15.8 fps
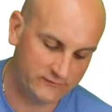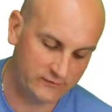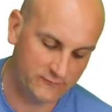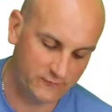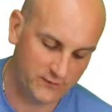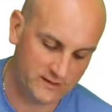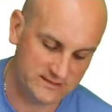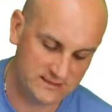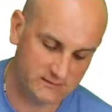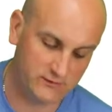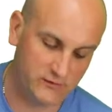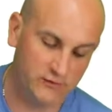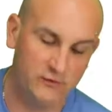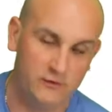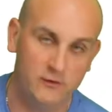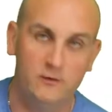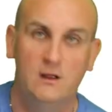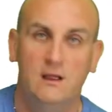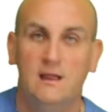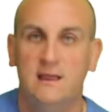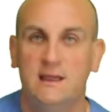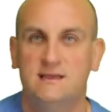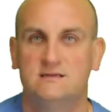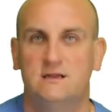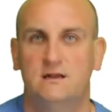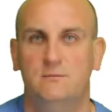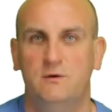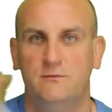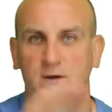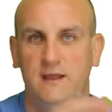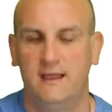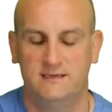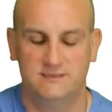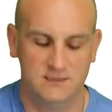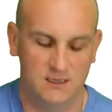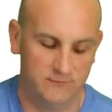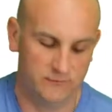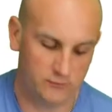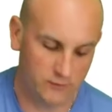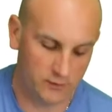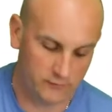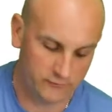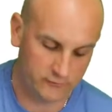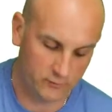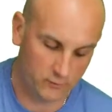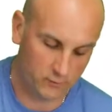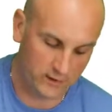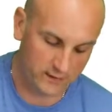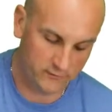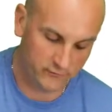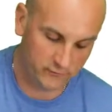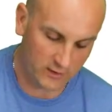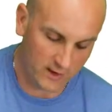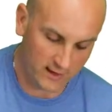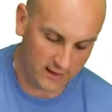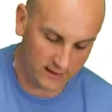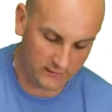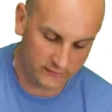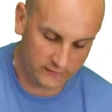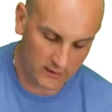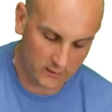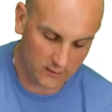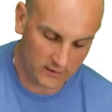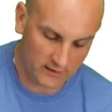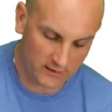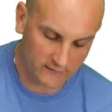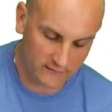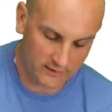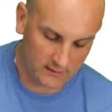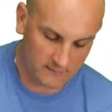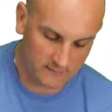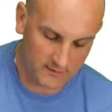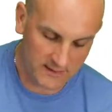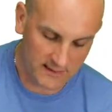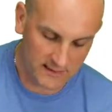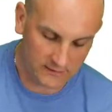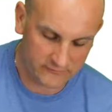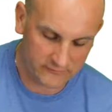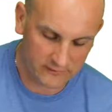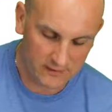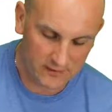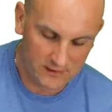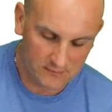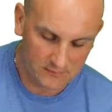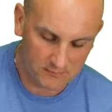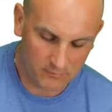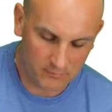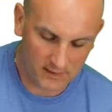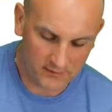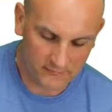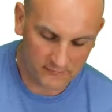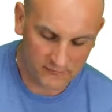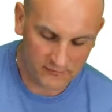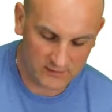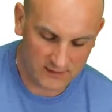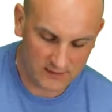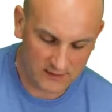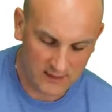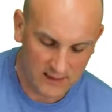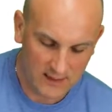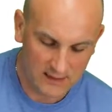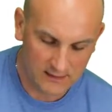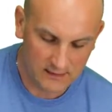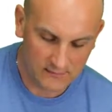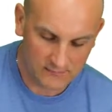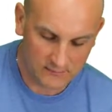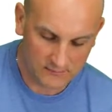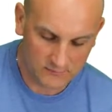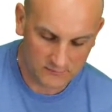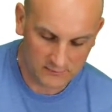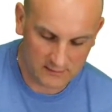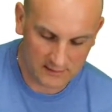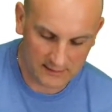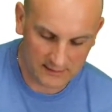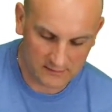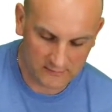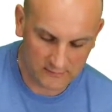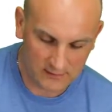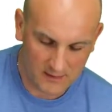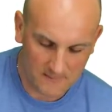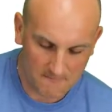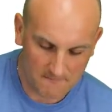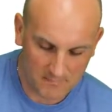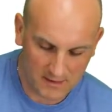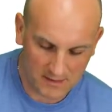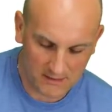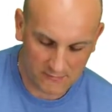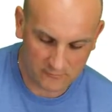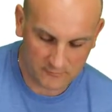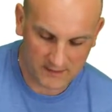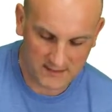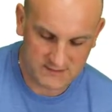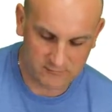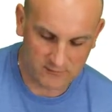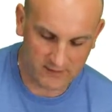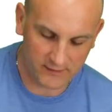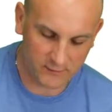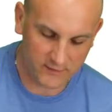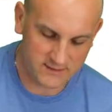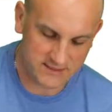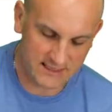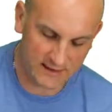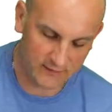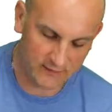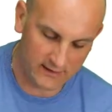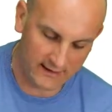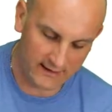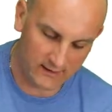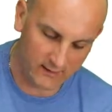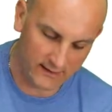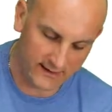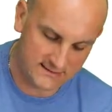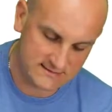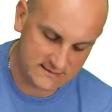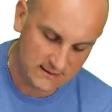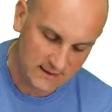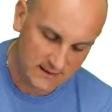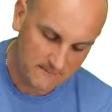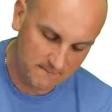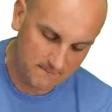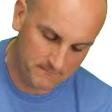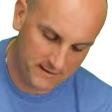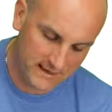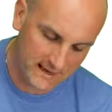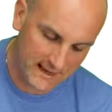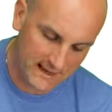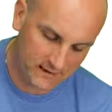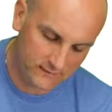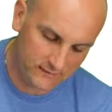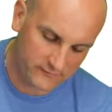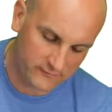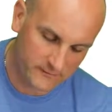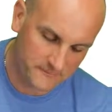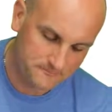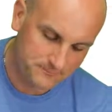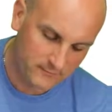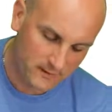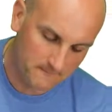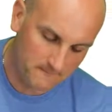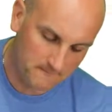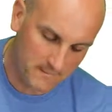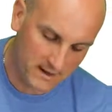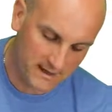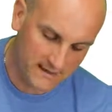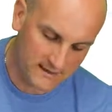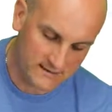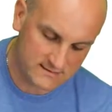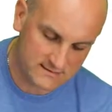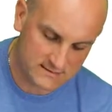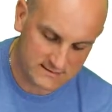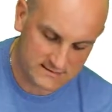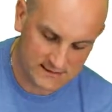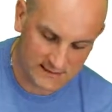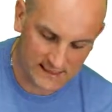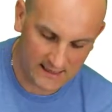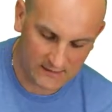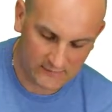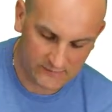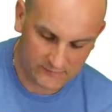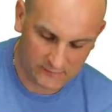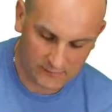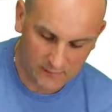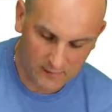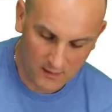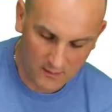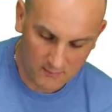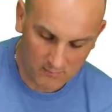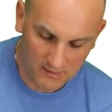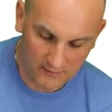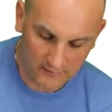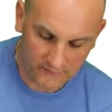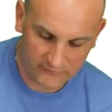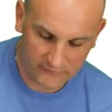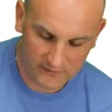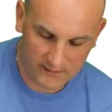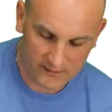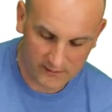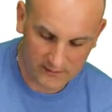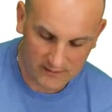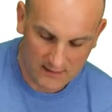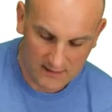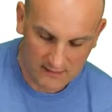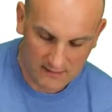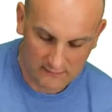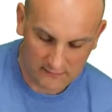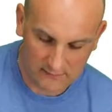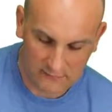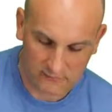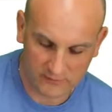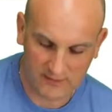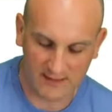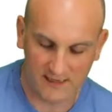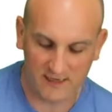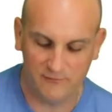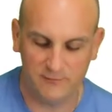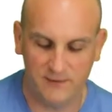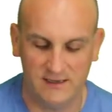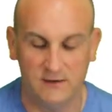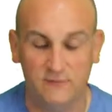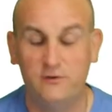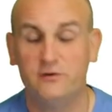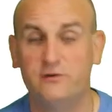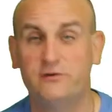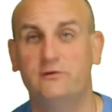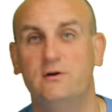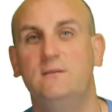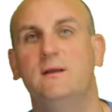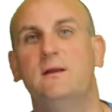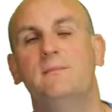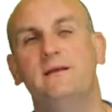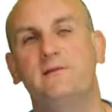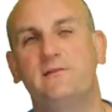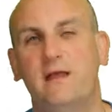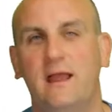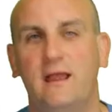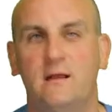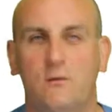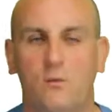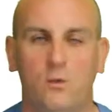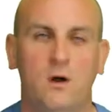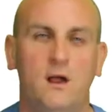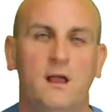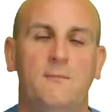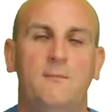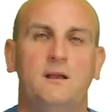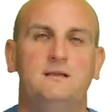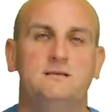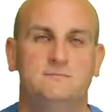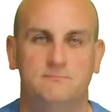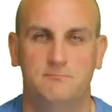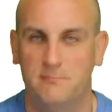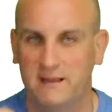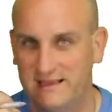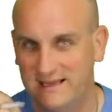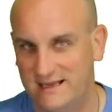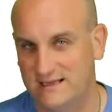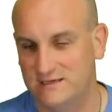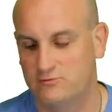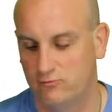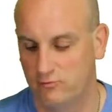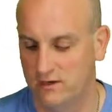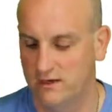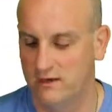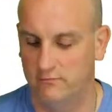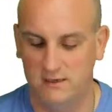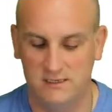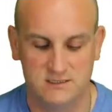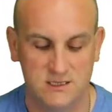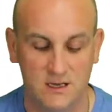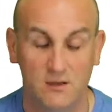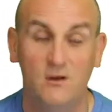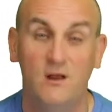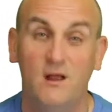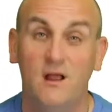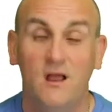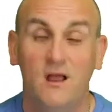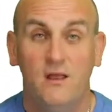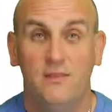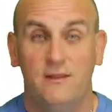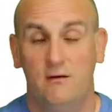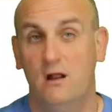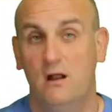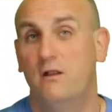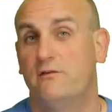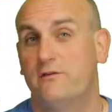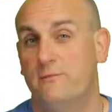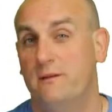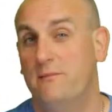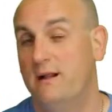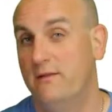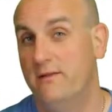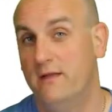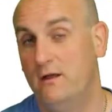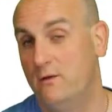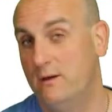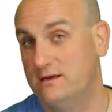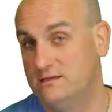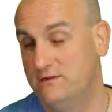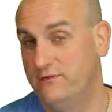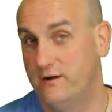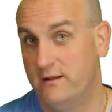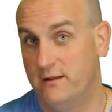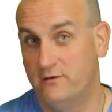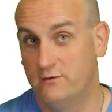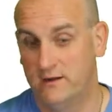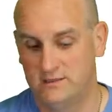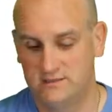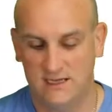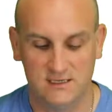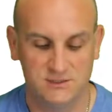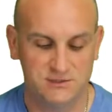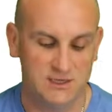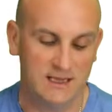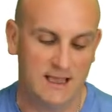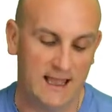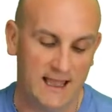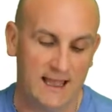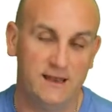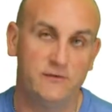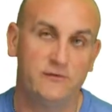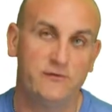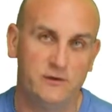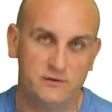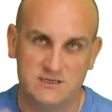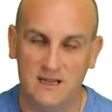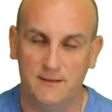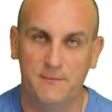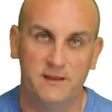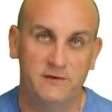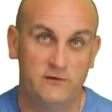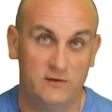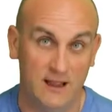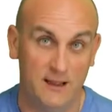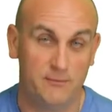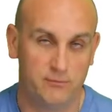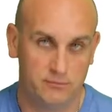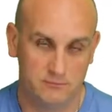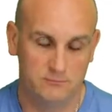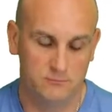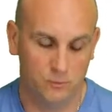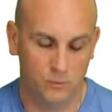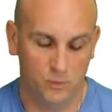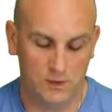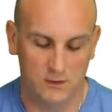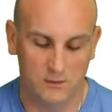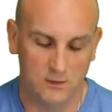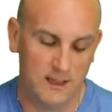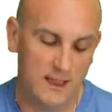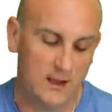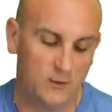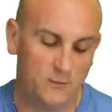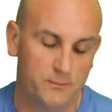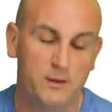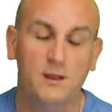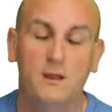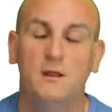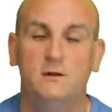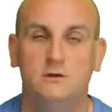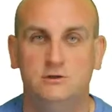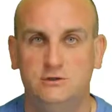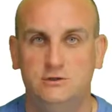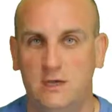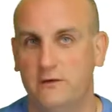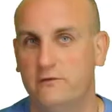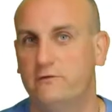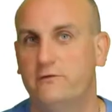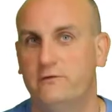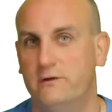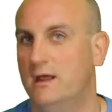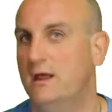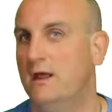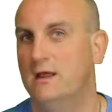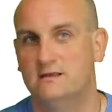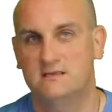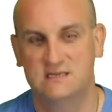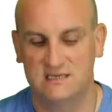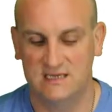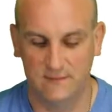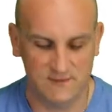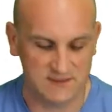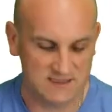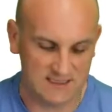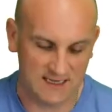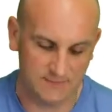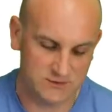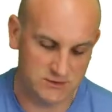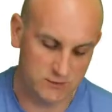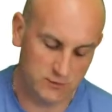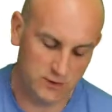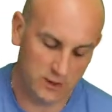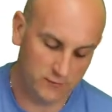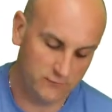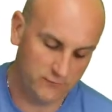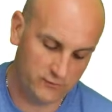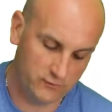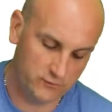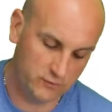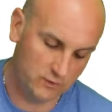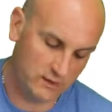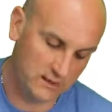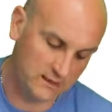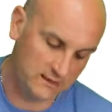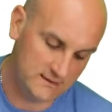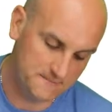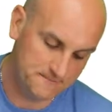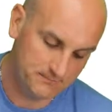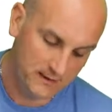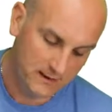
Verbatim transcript: So first thing I'm going to do is I'm going to move my x terms all onto the one side. So I'm going to say bx plus c is equal to dx minus p. So write the question now, and now let's bx minus dx plus c is equal to negative p. Now, if you're screaming at me saying, why am I making this really, really slow? There are lots of people out there who actually find this quite challenging, and so step by step will help. Just uh, skip the steps you don't feel you need.